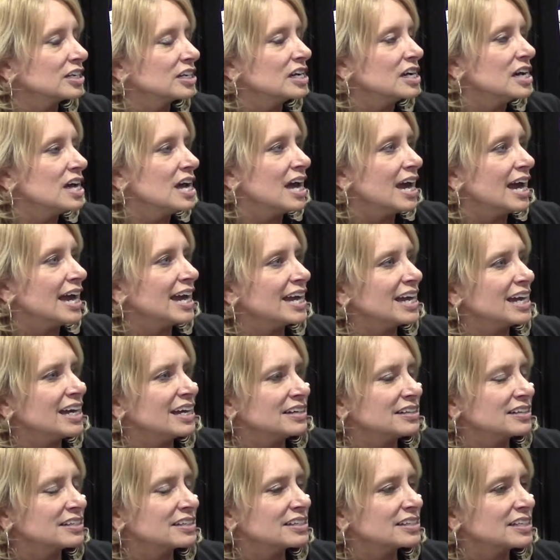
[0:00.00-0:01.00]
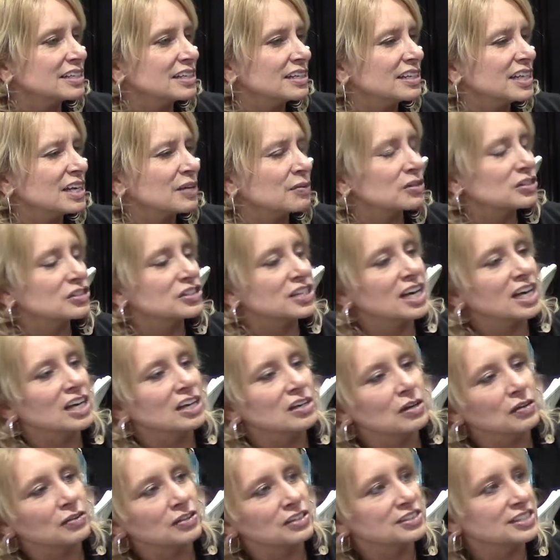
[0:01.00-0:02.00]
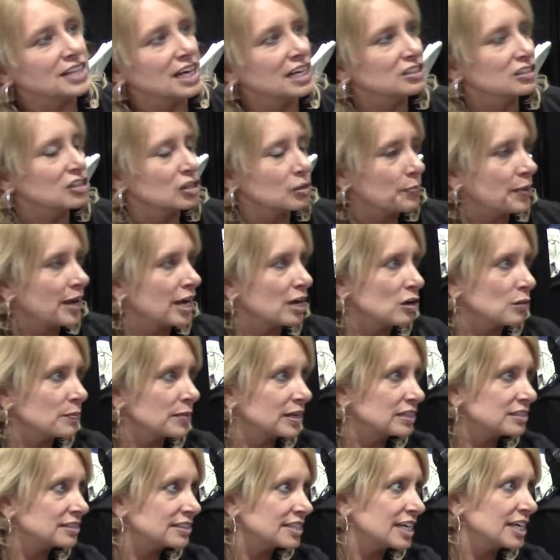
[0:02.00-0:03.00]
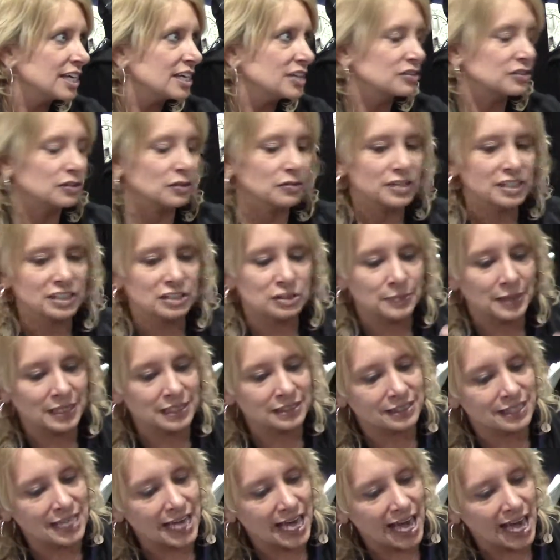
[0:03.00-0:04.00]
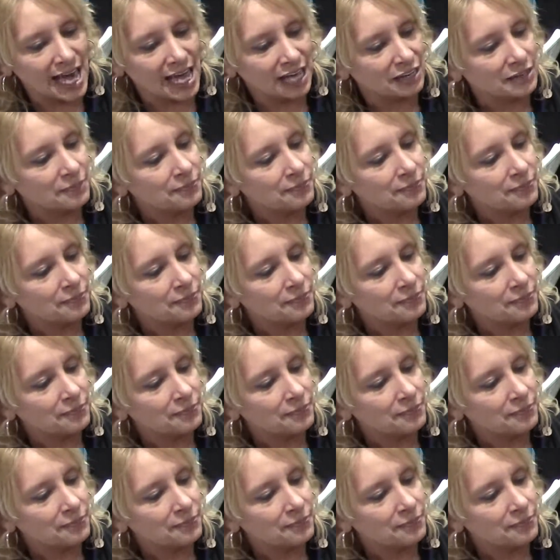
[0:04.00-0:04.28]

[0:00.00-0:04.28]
Uh-huh. And they were saying, you know, the size of the panel means this, or this means that.